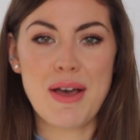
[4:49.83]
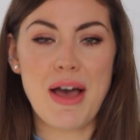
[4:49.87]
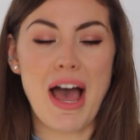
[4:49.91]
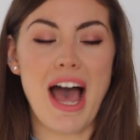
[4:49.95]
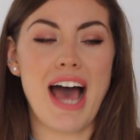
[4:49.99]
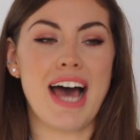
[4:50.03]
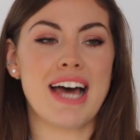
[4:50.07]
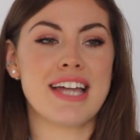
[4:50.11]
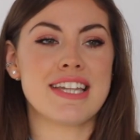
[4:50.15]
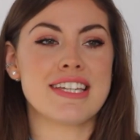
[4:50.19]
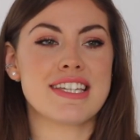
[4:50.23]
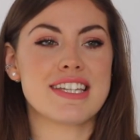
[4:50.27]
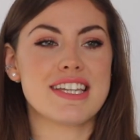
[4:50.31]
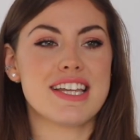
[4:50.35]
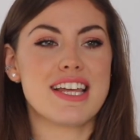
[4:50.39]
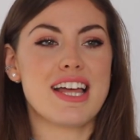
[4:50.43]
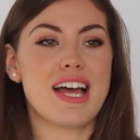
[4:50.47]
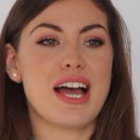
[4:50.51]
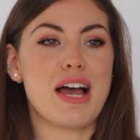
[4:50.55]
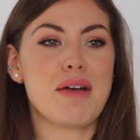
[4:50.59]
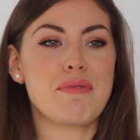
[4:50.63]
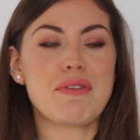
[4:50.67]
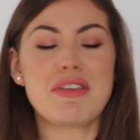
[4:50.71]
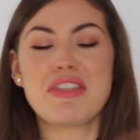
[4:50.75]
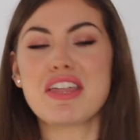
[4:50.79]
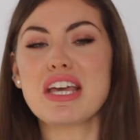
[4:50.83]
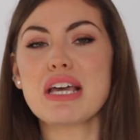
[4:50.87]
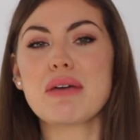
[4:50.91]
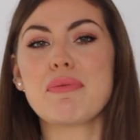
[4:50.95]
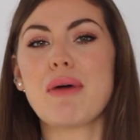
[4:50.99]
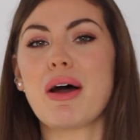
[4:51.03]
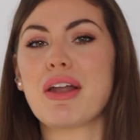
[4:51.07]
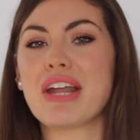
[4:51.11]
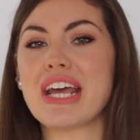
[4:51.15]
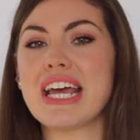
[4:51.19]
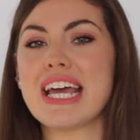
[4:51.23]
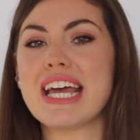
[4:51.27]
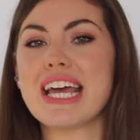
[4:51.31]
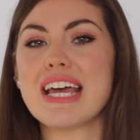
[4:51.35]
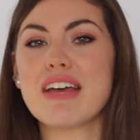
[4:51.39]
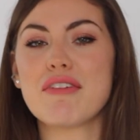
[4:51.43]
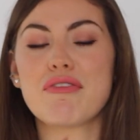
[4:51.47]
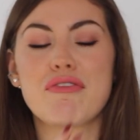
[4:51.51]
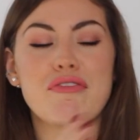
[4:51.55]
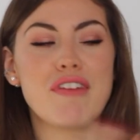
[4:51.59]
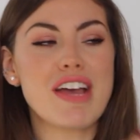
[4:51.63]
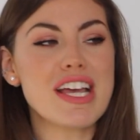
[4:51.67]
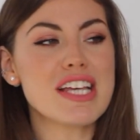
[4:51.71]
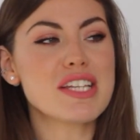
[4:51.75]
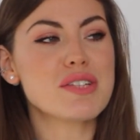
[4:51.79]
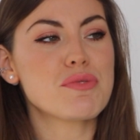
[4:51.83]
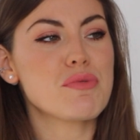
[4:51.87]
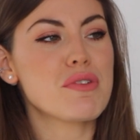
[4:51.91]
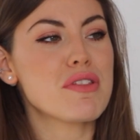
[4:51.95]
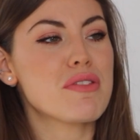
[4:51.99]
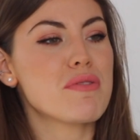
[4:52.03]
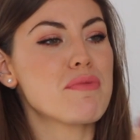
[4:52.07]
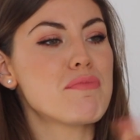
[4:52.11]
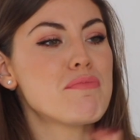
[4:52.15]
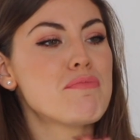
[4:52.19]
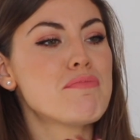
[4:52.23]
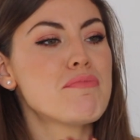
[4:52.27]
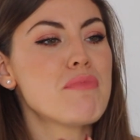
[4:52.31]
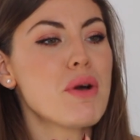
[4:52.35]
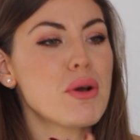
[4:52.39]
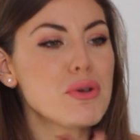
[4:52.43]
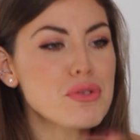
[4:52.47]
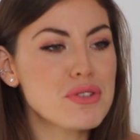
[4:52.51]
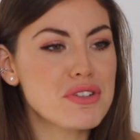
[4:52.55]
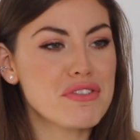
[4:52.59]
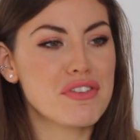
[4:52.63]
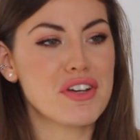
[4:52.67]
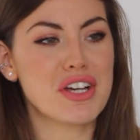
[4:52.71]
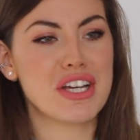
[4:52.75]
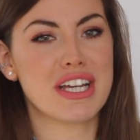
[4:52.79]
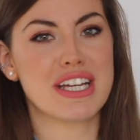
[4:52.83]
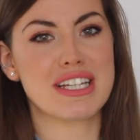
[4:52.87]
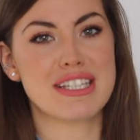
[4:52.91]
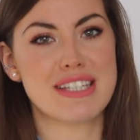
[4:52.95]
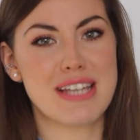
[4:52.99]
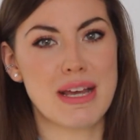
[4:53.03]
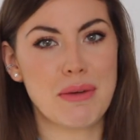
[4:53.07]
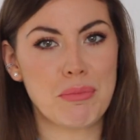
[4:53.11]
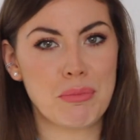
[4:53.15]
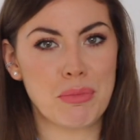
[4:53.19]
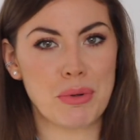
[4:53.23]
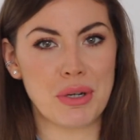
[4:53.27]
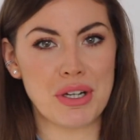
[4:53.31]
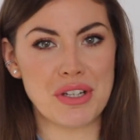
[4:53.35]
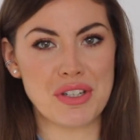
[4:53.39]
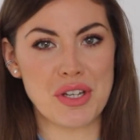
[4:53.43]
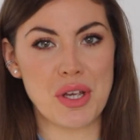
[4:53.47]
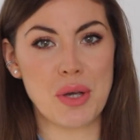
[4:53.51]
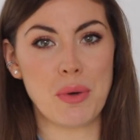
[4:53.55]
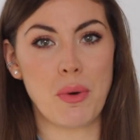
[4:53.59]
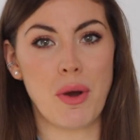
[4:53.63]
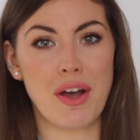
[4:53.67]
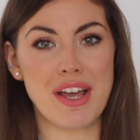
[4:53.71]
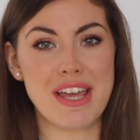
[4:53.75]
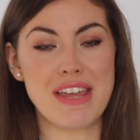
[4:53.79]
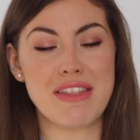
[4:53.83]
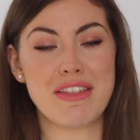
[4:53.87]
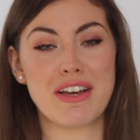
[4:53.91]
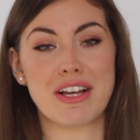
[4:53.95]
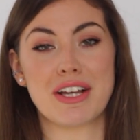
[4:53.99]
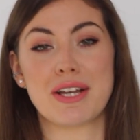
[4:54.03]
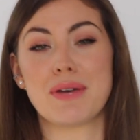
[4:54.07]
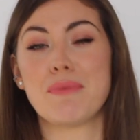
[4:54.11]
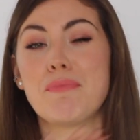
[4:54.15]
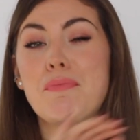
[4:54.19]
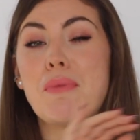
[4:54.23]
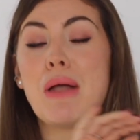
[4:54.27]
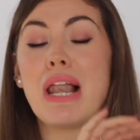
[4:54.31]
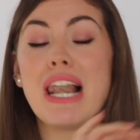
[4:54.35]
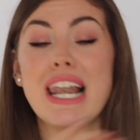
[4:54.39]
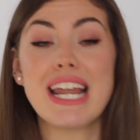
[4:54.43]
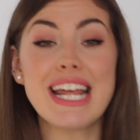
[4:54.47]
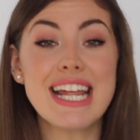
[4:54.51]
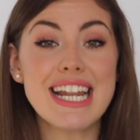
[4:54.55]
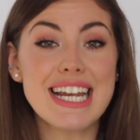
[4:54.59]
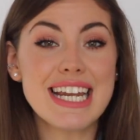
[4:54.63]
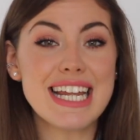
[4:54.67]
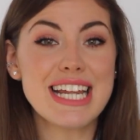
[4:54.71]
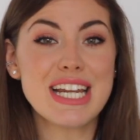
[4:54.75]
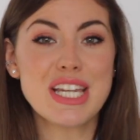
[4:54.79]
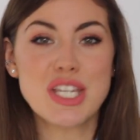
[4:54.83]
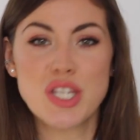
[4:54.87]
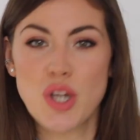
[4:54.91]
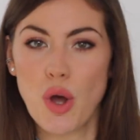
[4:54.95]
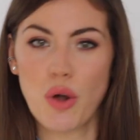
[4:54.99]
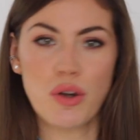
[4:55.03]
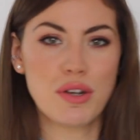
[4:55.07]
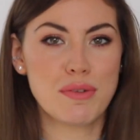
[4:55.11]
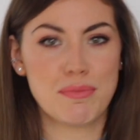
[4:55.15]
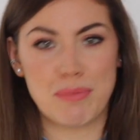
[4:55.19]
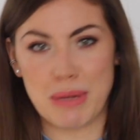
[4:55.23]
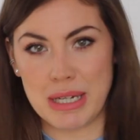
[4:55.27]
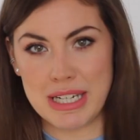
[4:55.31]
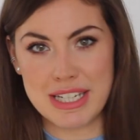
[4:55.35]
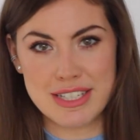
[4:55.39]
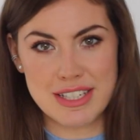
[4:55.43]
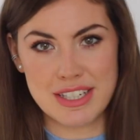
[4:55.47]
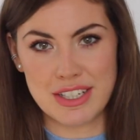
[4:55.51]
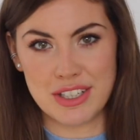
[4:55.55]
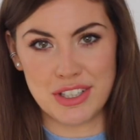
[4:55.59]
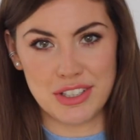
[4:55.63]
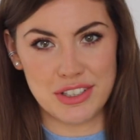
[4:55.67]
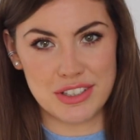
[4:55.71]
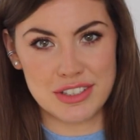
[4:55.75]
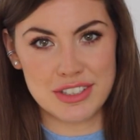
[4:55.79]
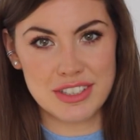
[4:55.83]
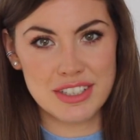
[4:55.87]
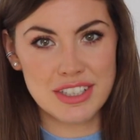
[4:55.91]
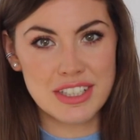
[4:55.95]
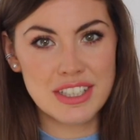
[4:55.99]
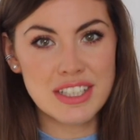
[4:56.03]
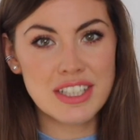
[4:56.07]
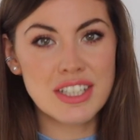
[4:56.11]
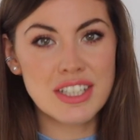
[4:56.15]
And I mean, think about it, faced with most of her contemporaries who are either completely non-political